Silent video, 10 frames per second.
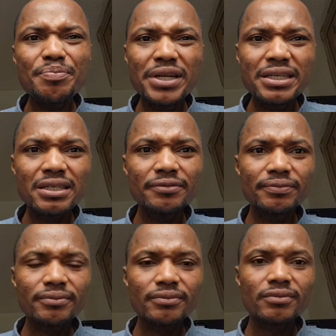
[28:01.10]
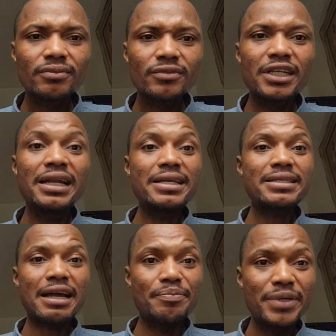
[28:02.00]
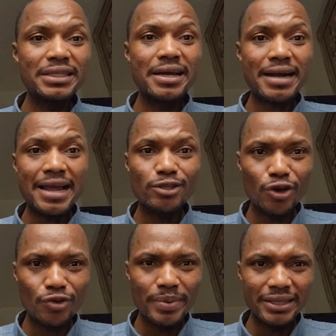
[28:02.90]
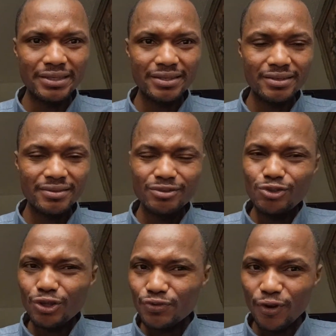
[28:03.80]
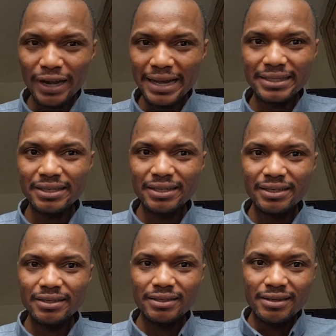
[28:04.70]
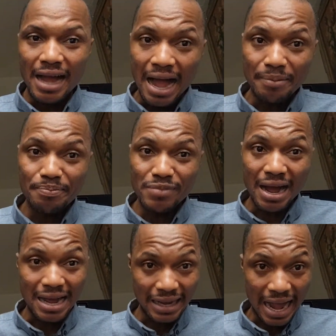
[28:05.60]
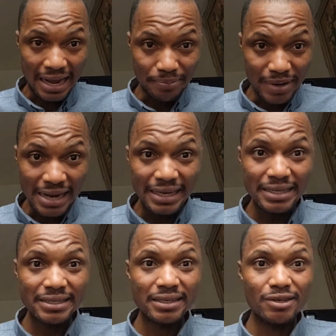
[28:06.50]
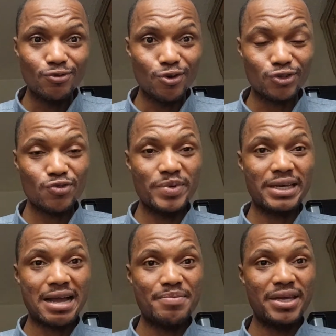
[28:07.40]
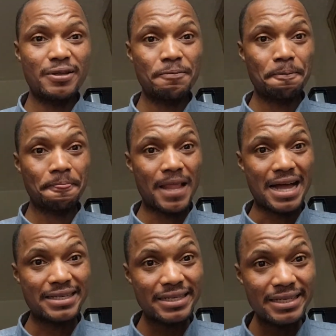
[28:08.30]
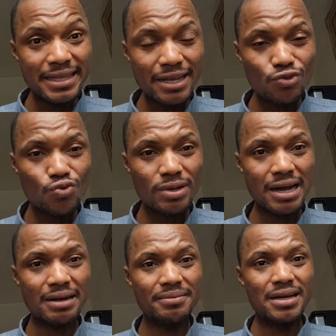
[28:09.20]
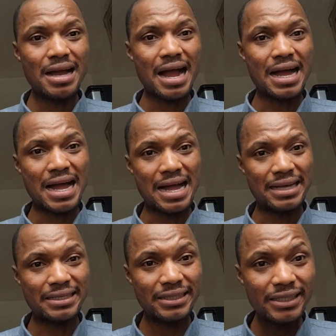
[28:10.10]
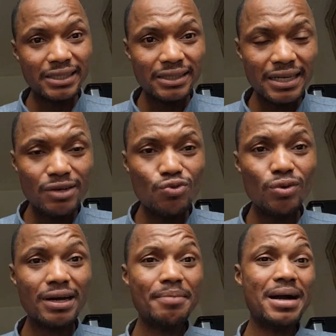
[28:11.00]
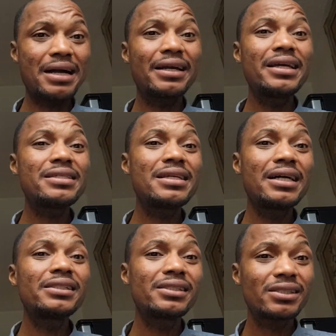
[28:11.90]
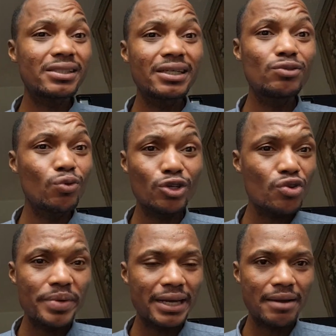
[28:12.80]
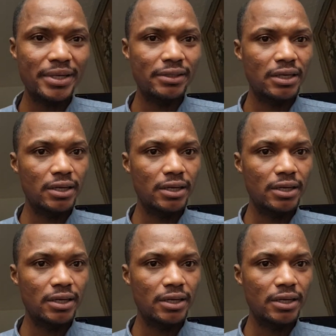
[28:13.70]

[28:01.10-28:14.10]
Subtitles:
please, let's submit the right document. Don't forget, our brothers will also be coming. Our sisters will come. Our children will come. Our great-grandchildren will also be coming.